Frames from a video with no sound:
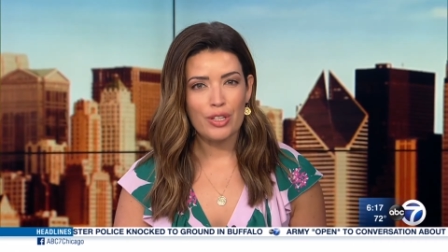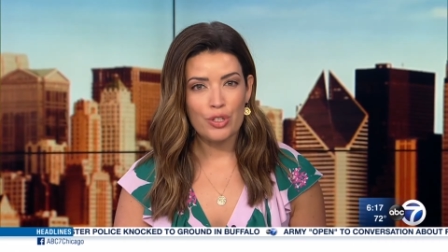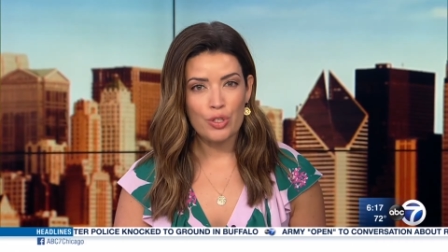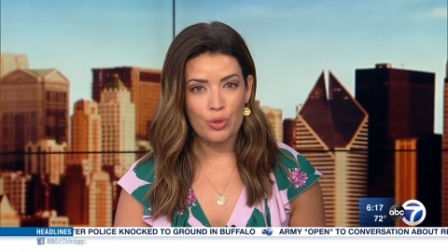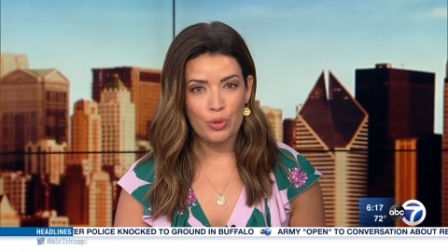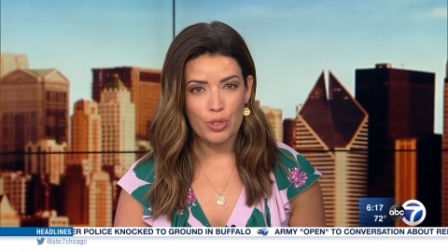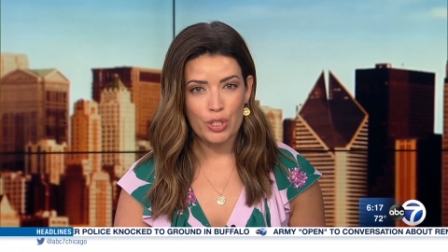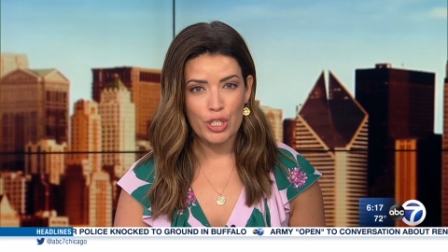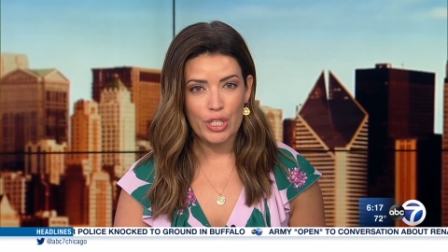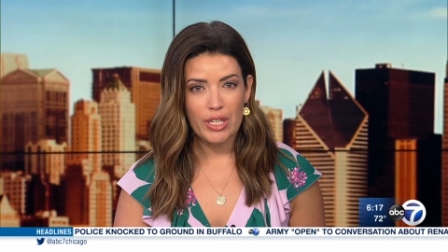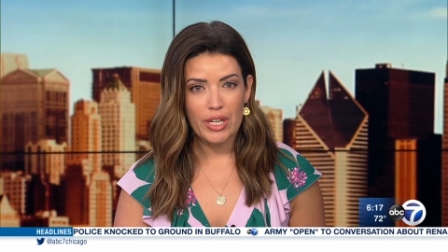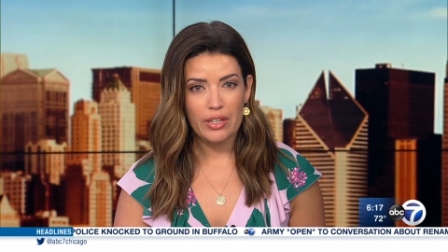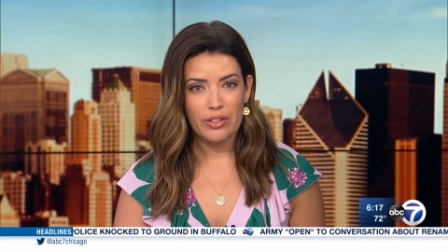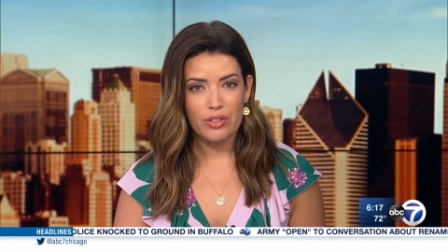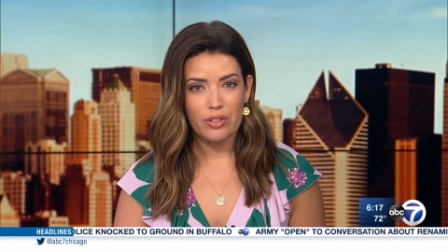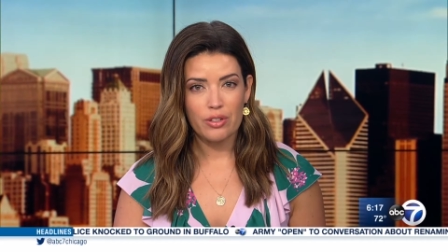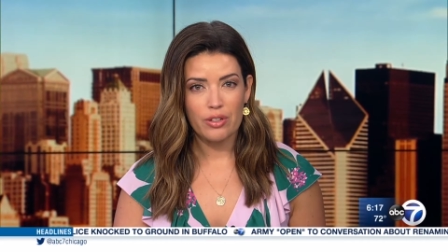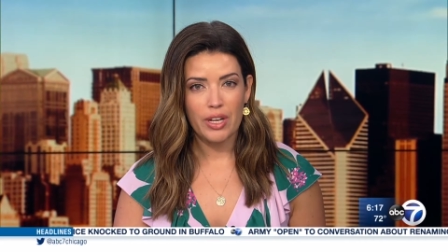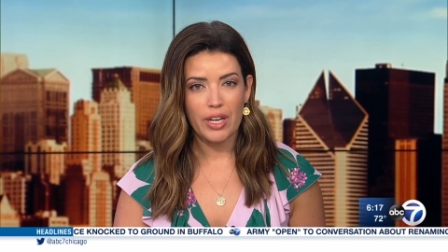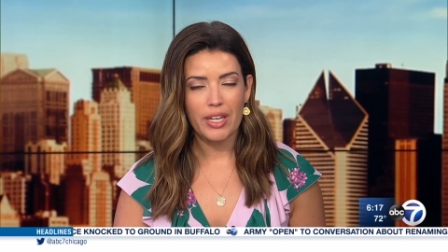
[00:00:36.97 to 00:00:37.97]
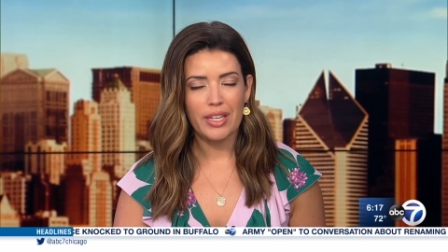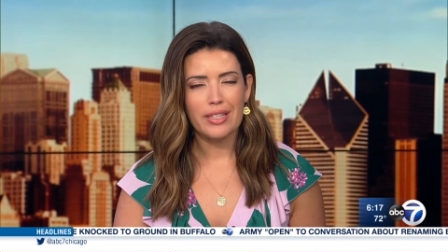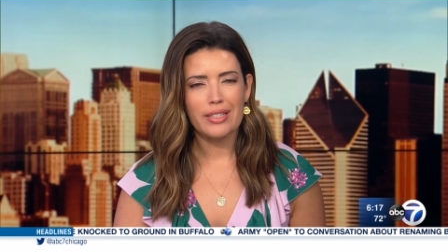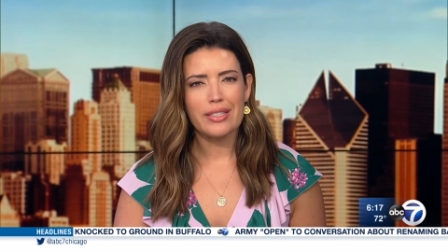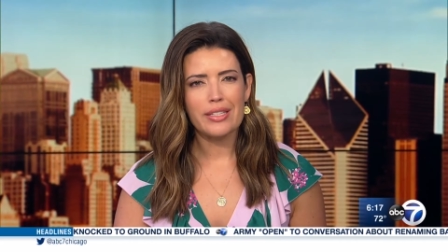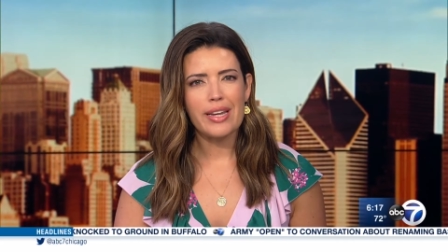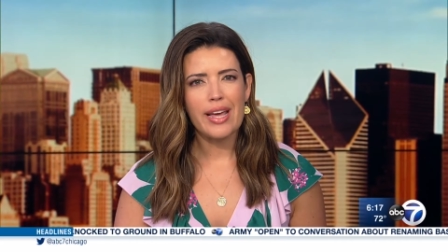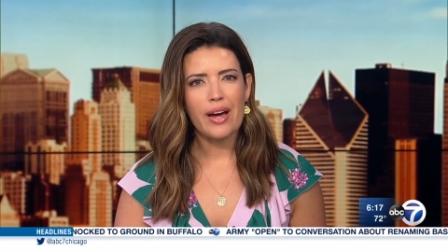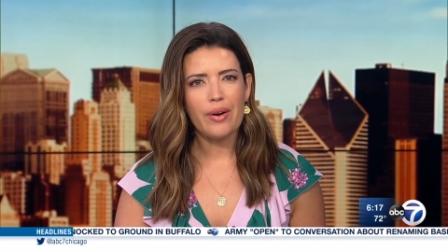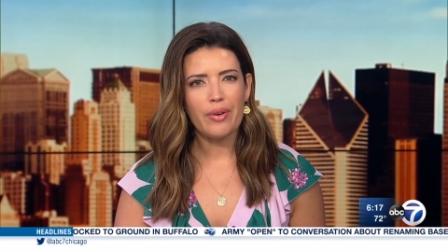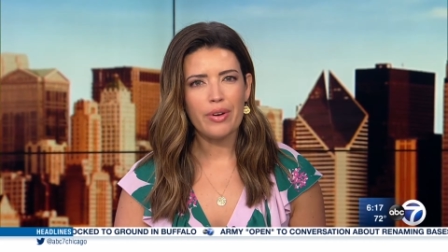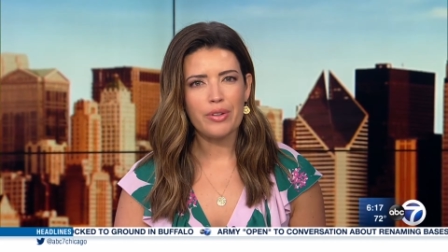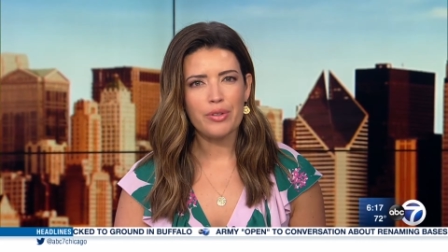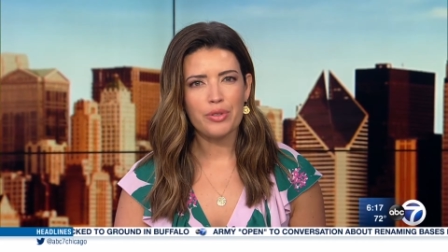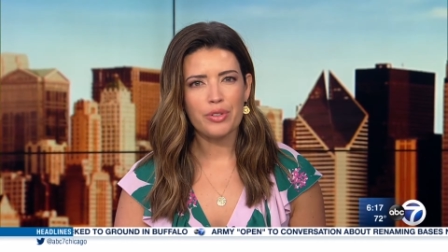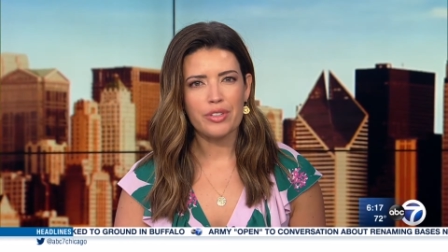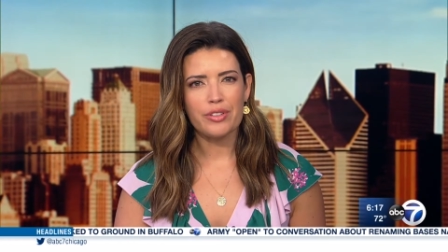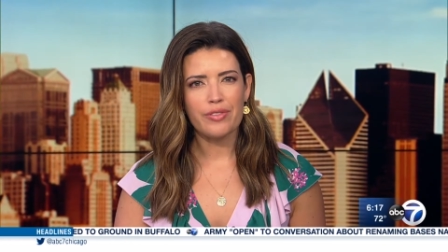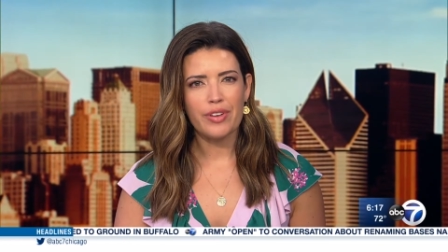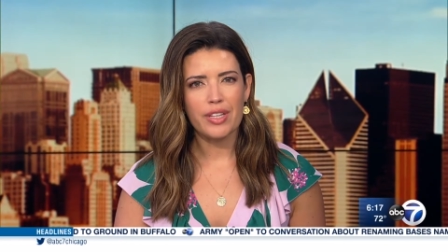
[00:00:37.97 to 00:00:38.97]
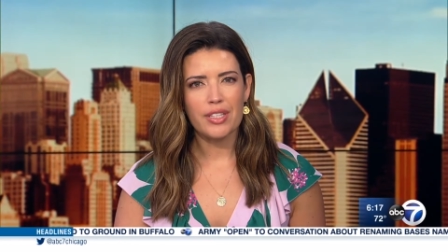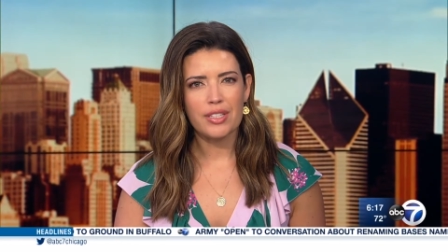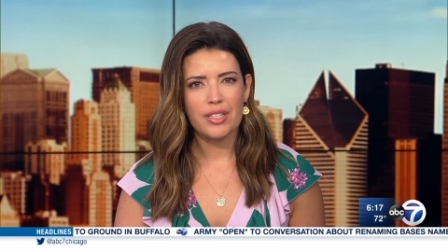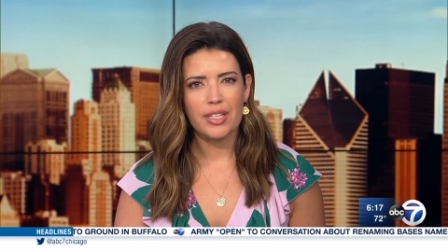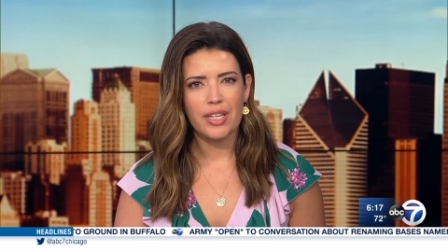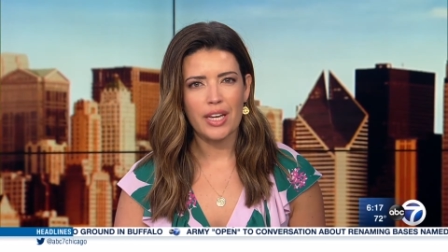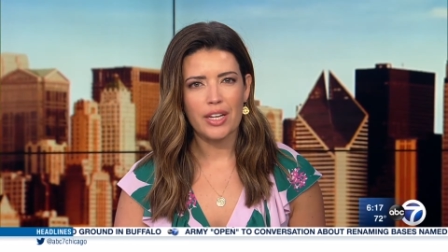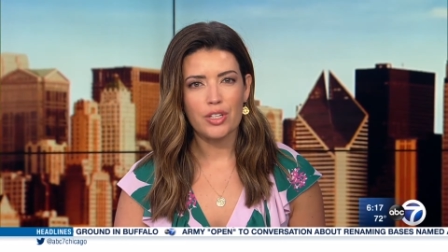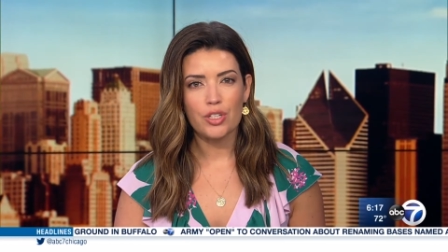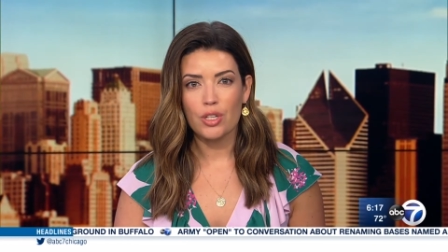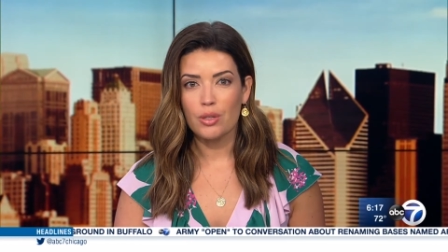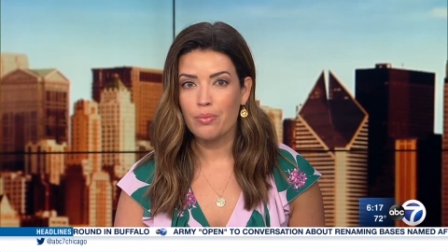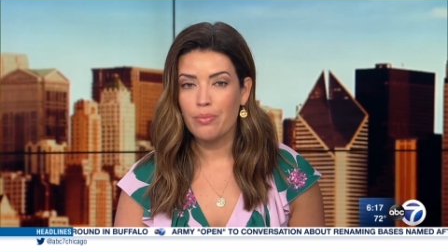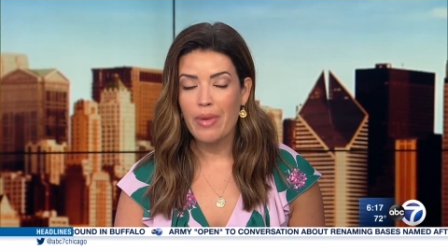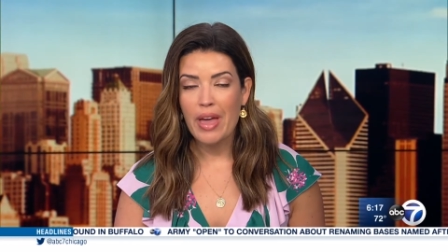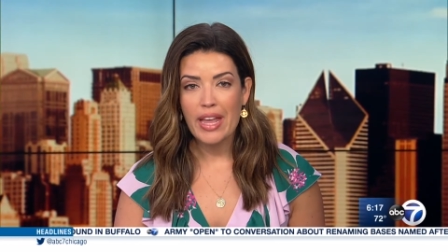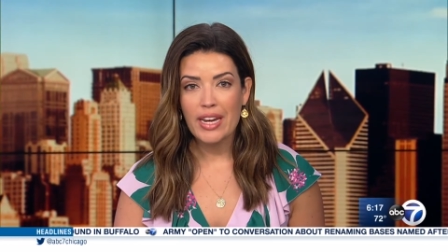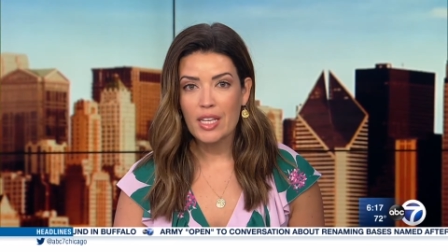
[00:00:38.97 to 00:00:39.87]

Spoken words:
in Georgia yesterday is now under investigation.